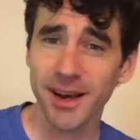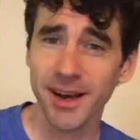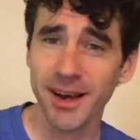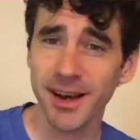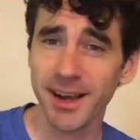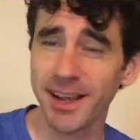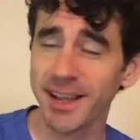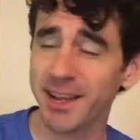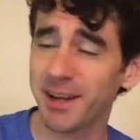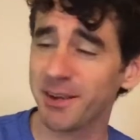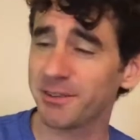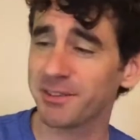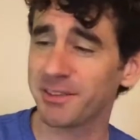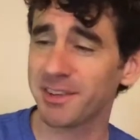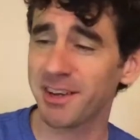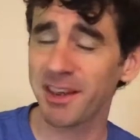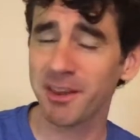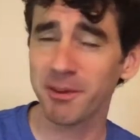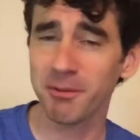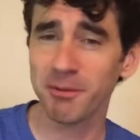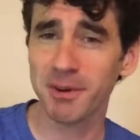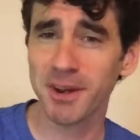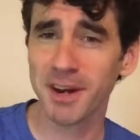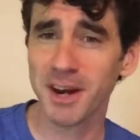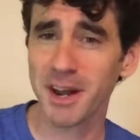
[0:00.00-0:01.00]
Here's another
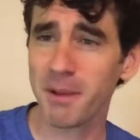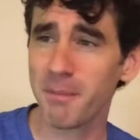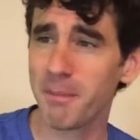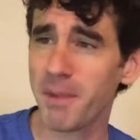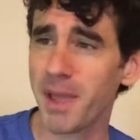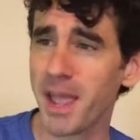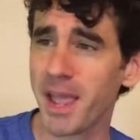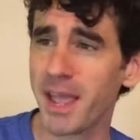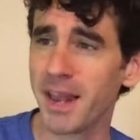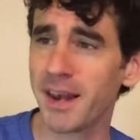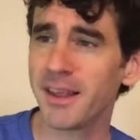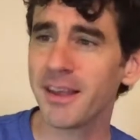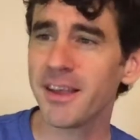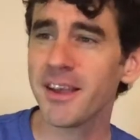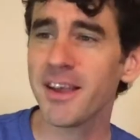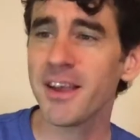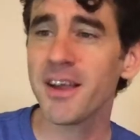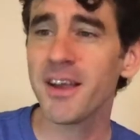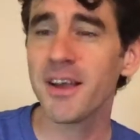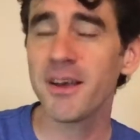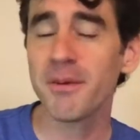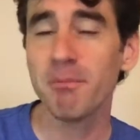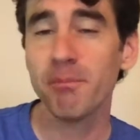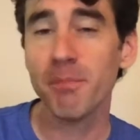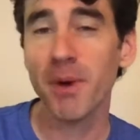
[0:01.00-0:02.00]
one I made.
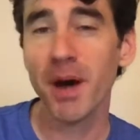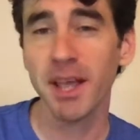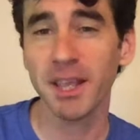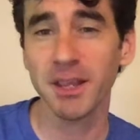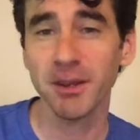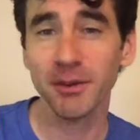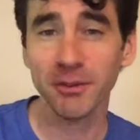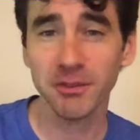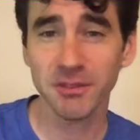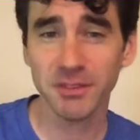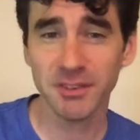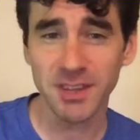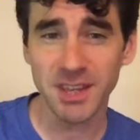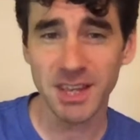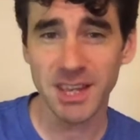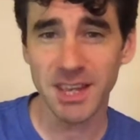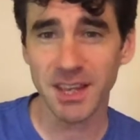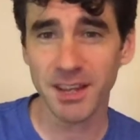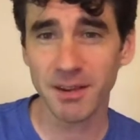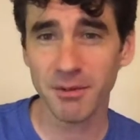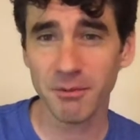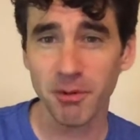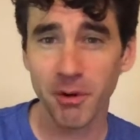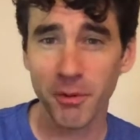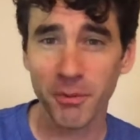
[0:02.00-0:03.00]
But you'll see
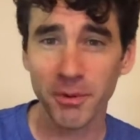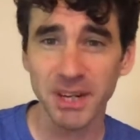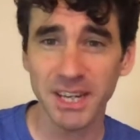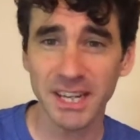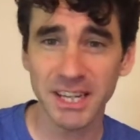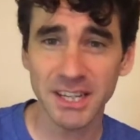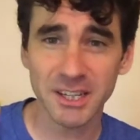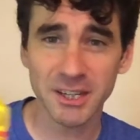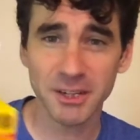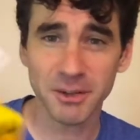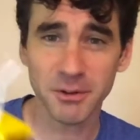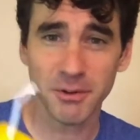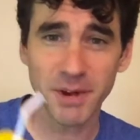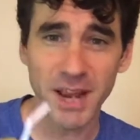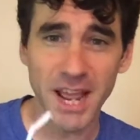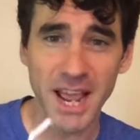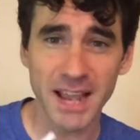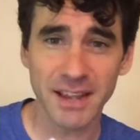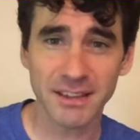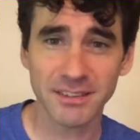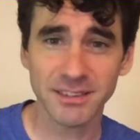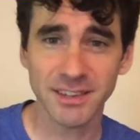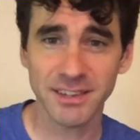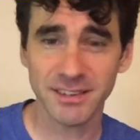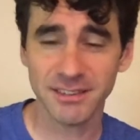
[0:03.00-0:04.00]
what we need to do
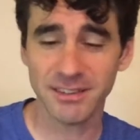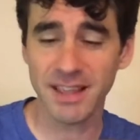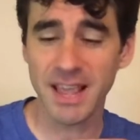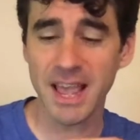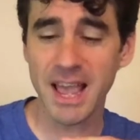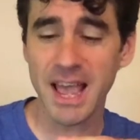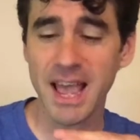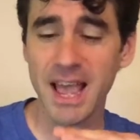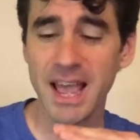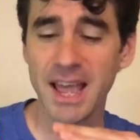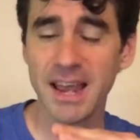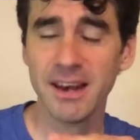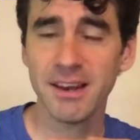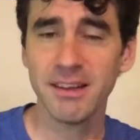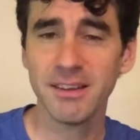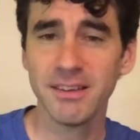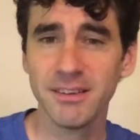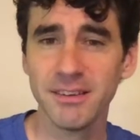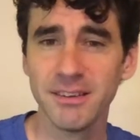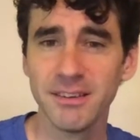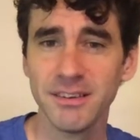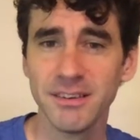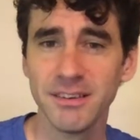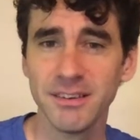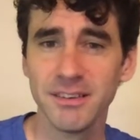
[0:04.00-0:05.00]
next is add
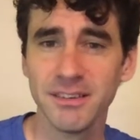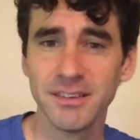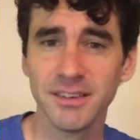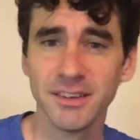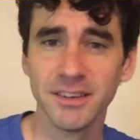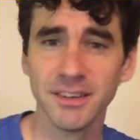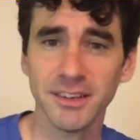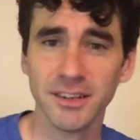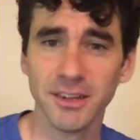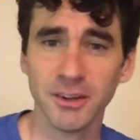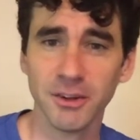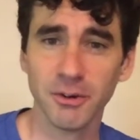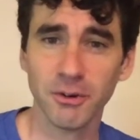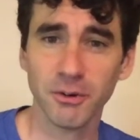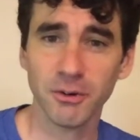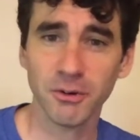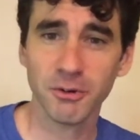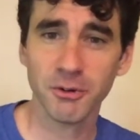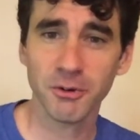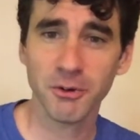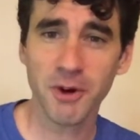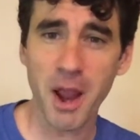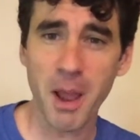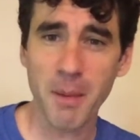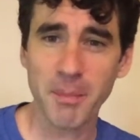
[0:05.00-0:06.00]
the little
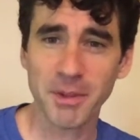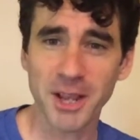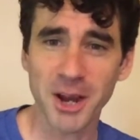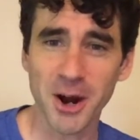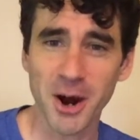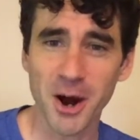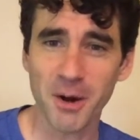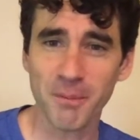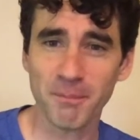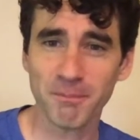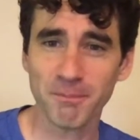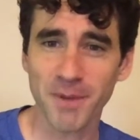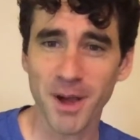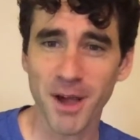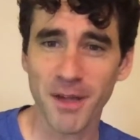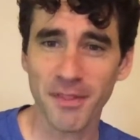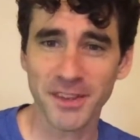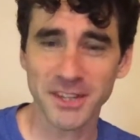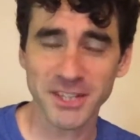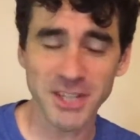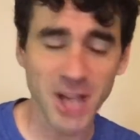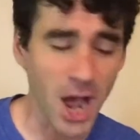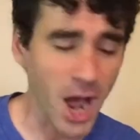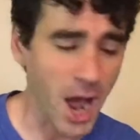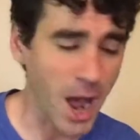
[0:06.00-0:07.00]
grabby arm on the
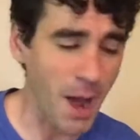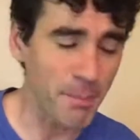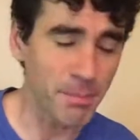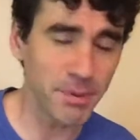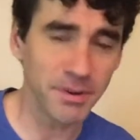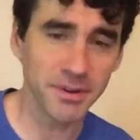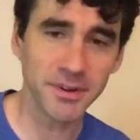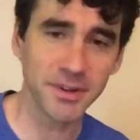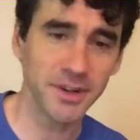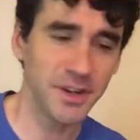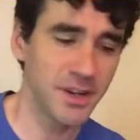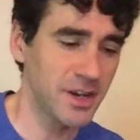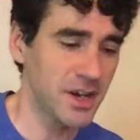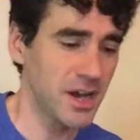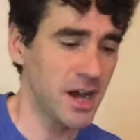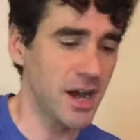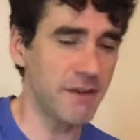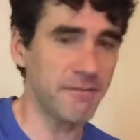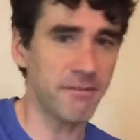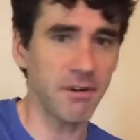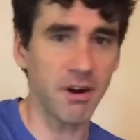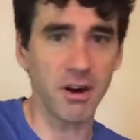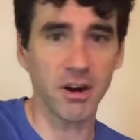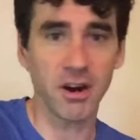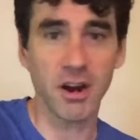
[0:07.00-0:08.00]
top of
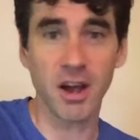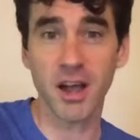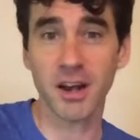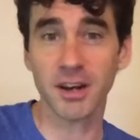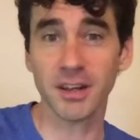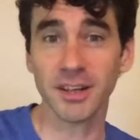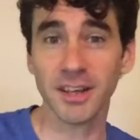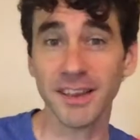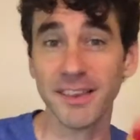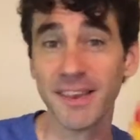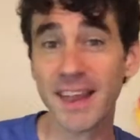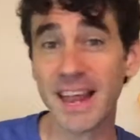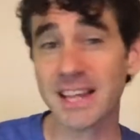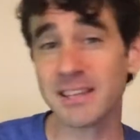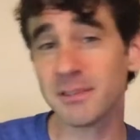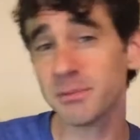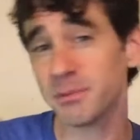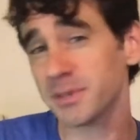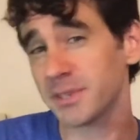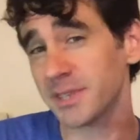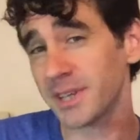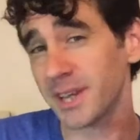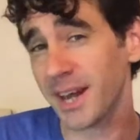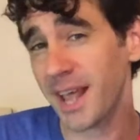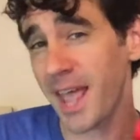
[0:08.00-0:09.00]
our gondola. That's what's
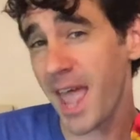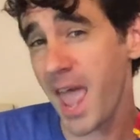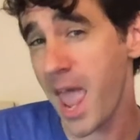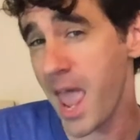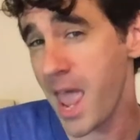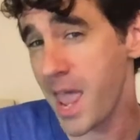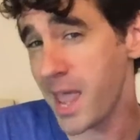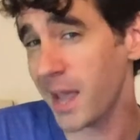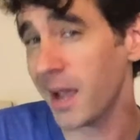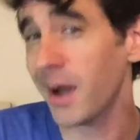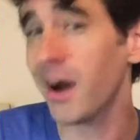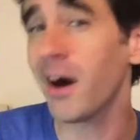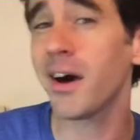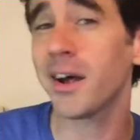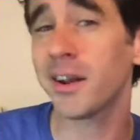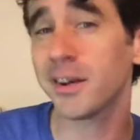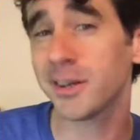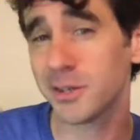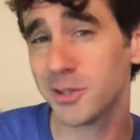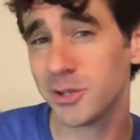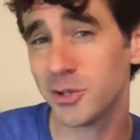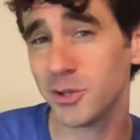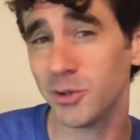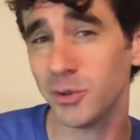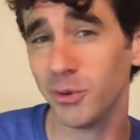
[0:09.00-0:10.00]
going to hang on
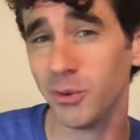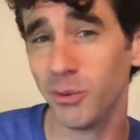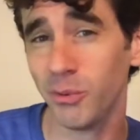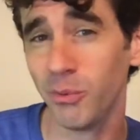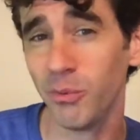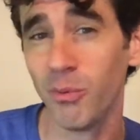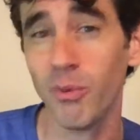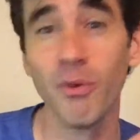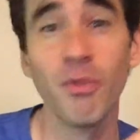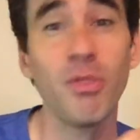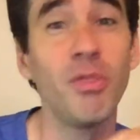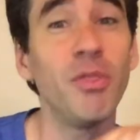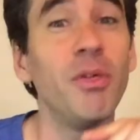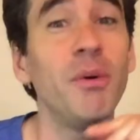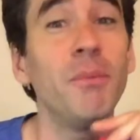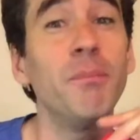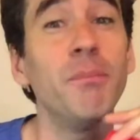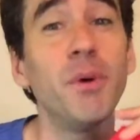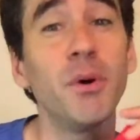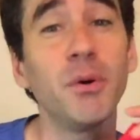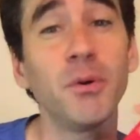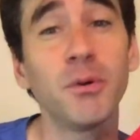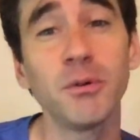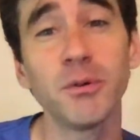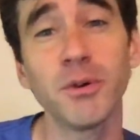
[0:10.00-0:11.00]
to the
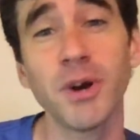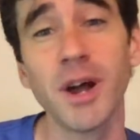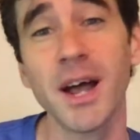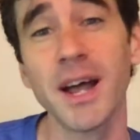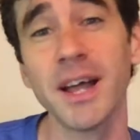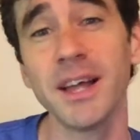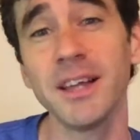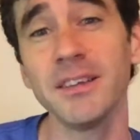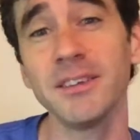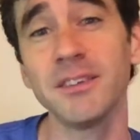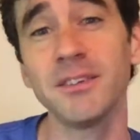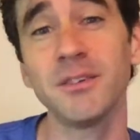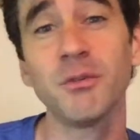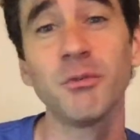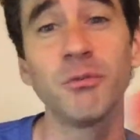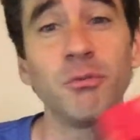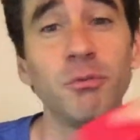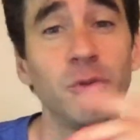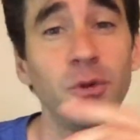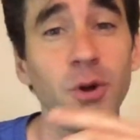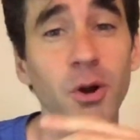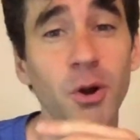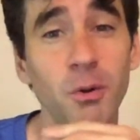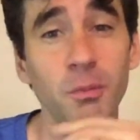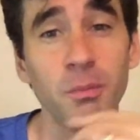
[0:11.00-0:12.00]
motorized
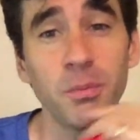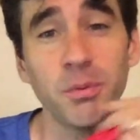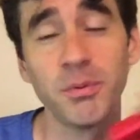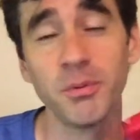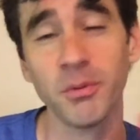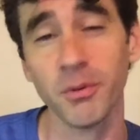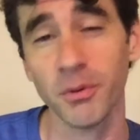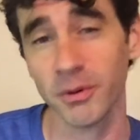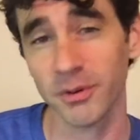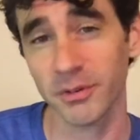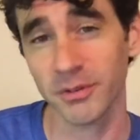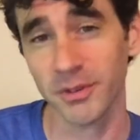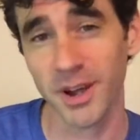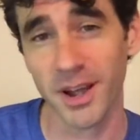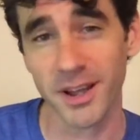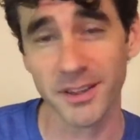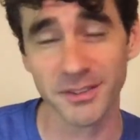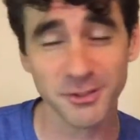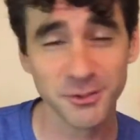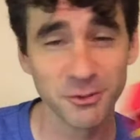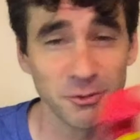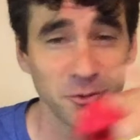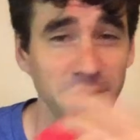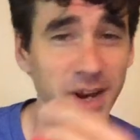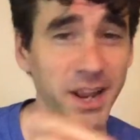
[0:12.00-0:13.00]
rope or
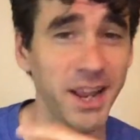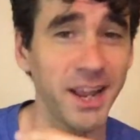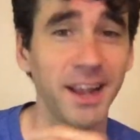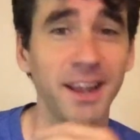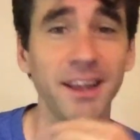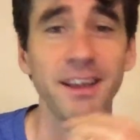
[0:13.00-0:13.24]
string